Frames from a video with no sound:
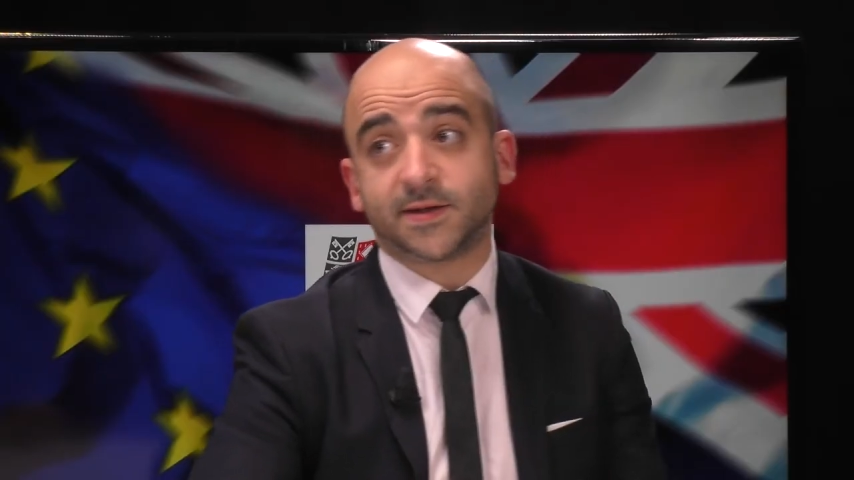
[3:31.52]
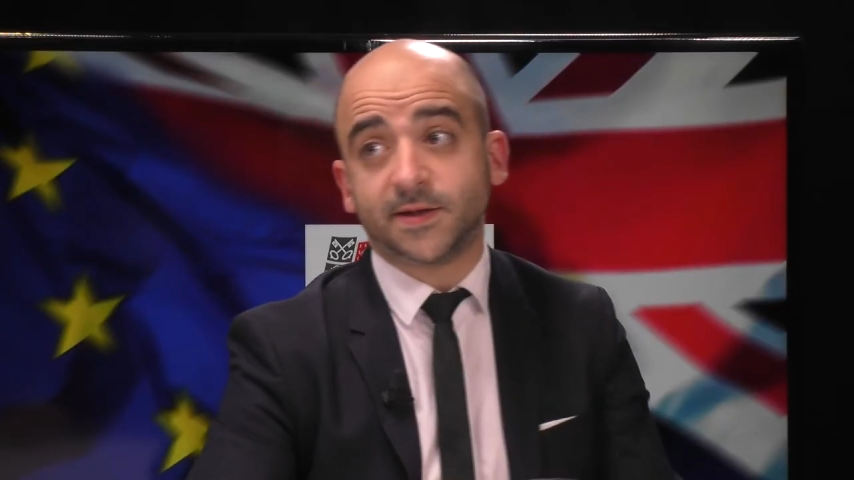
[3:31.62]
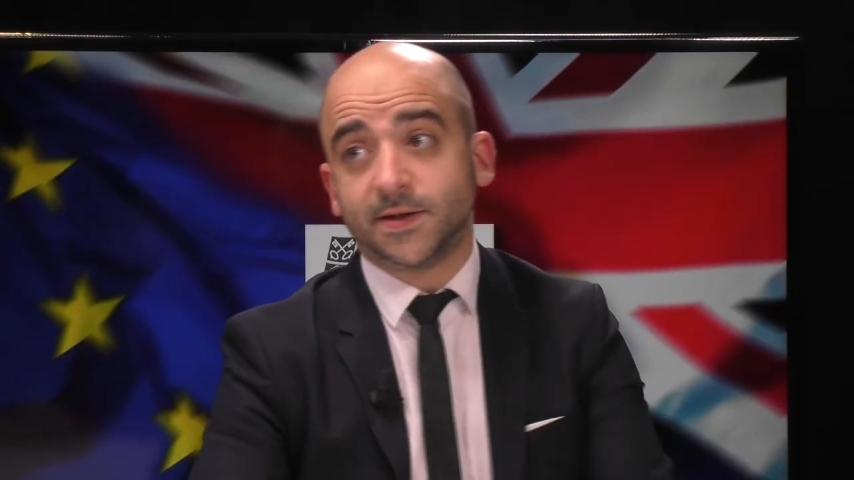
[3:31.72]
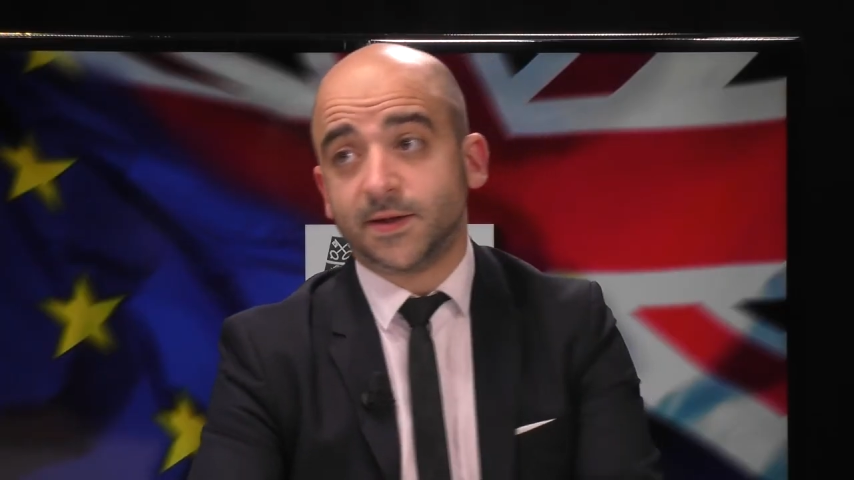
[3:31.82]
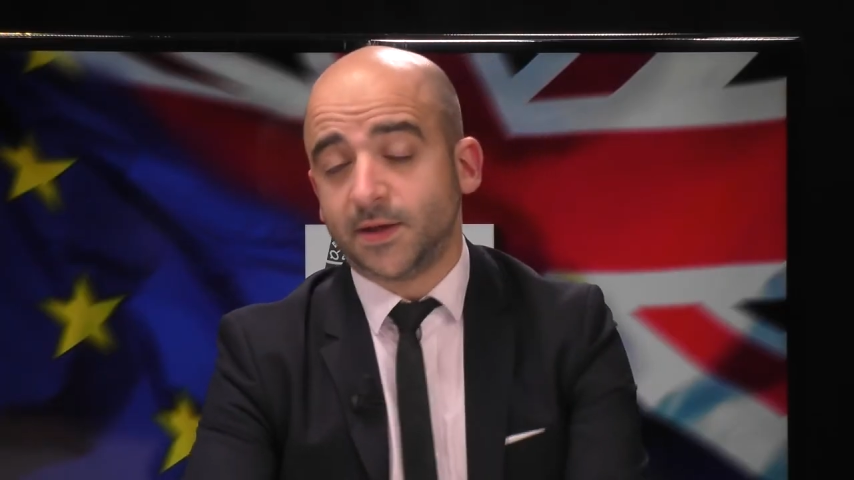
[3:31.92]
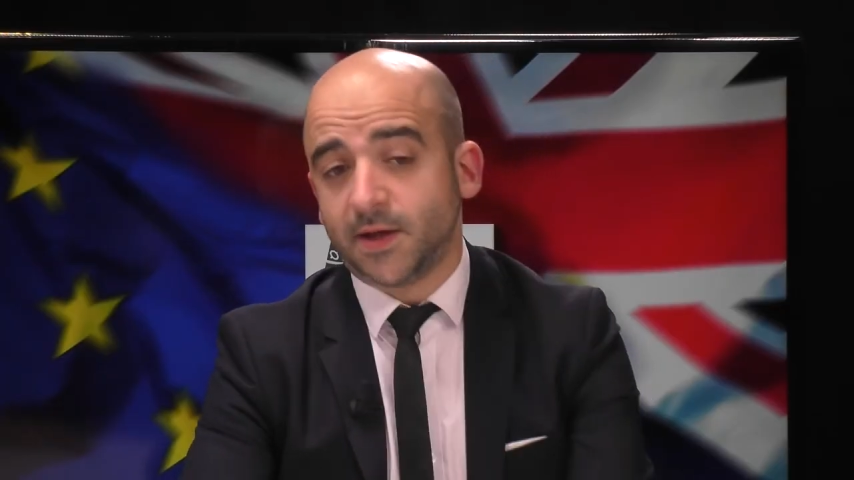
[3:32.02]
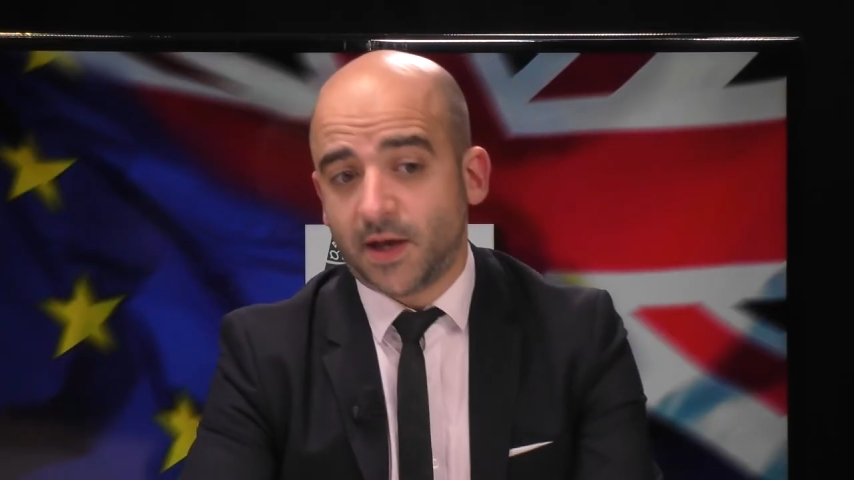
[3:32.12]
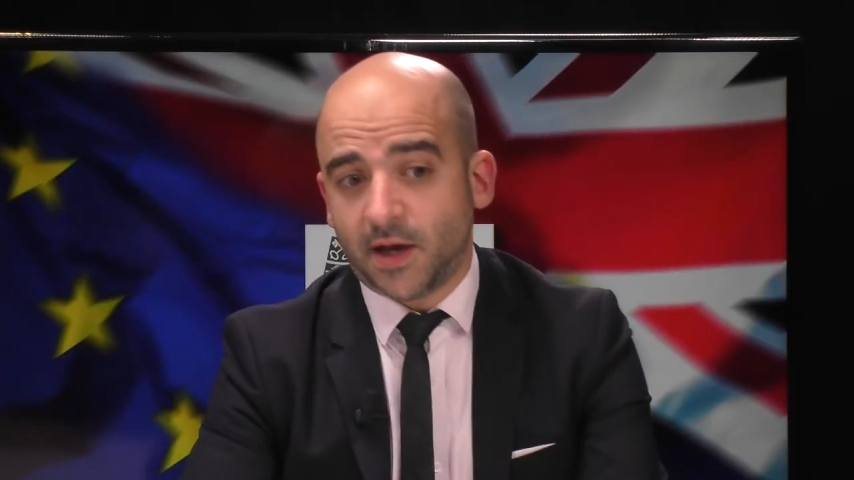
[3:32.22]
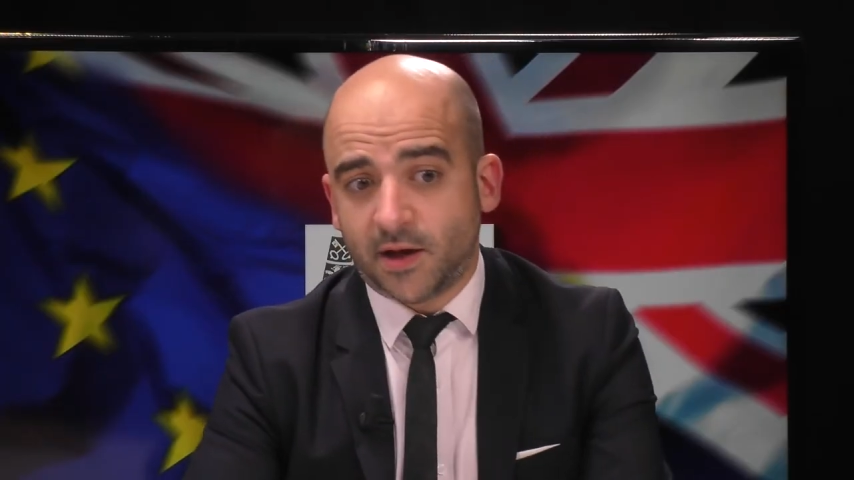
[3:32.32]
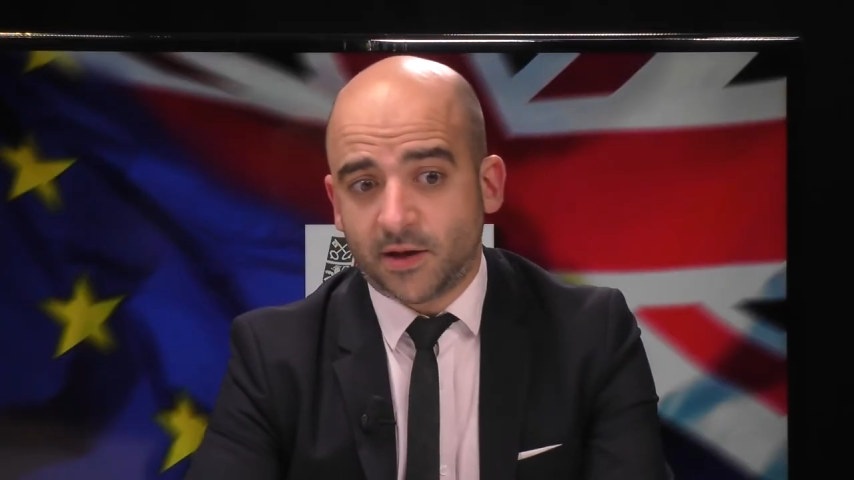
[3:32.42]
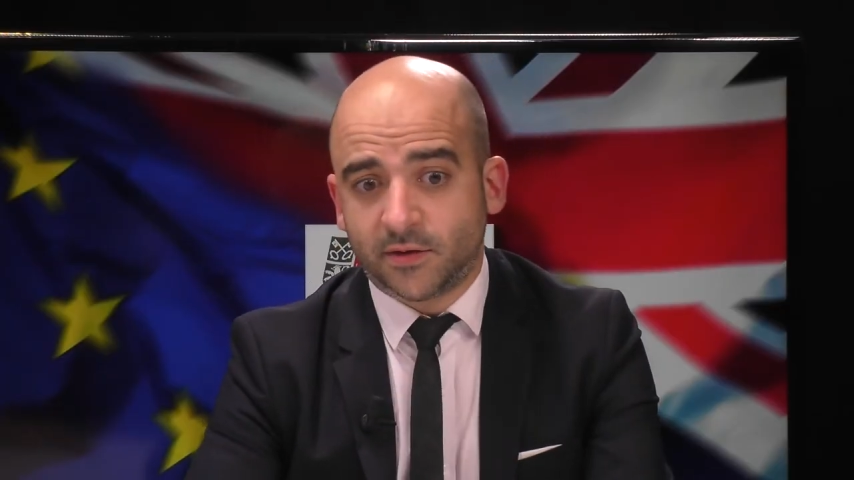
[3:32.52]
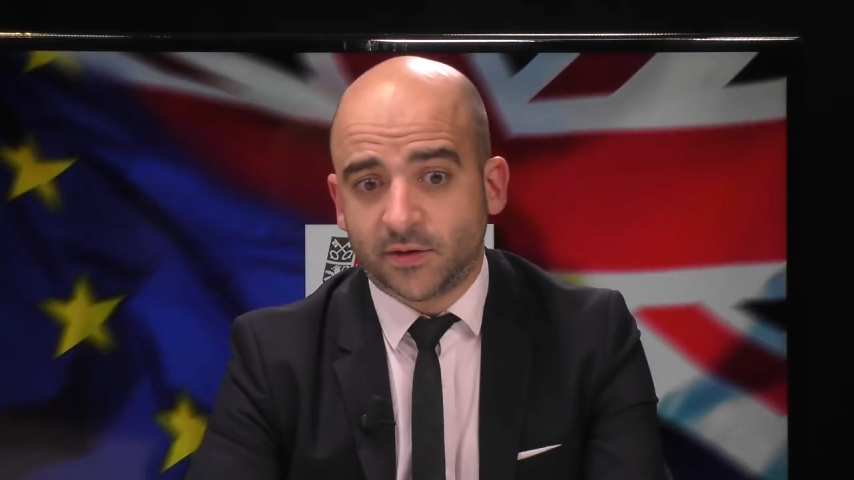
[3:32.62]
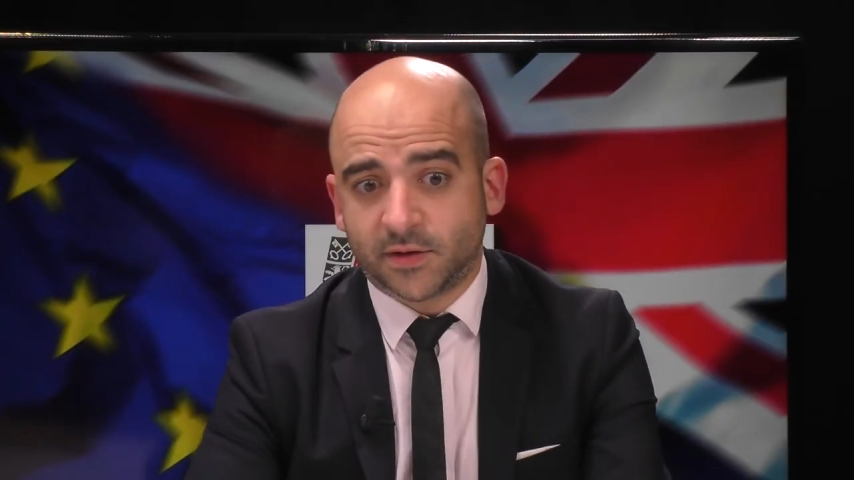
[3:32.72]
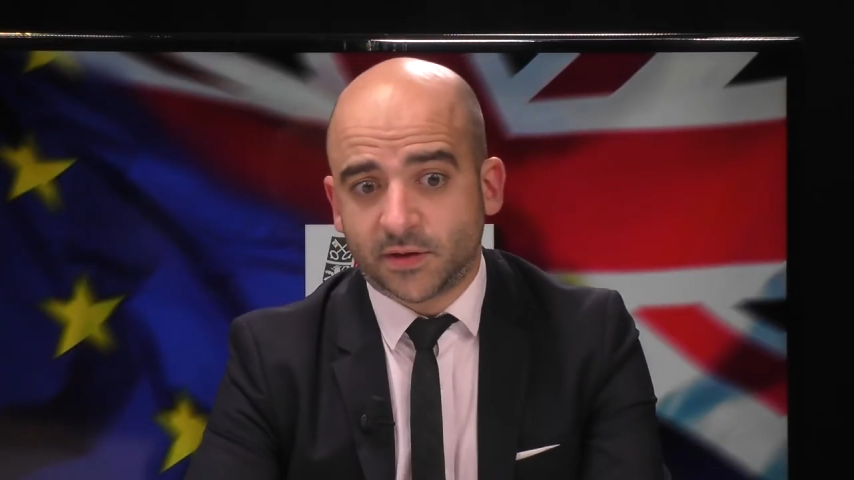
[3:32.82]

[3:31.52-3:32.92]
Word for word: Mm. And uh,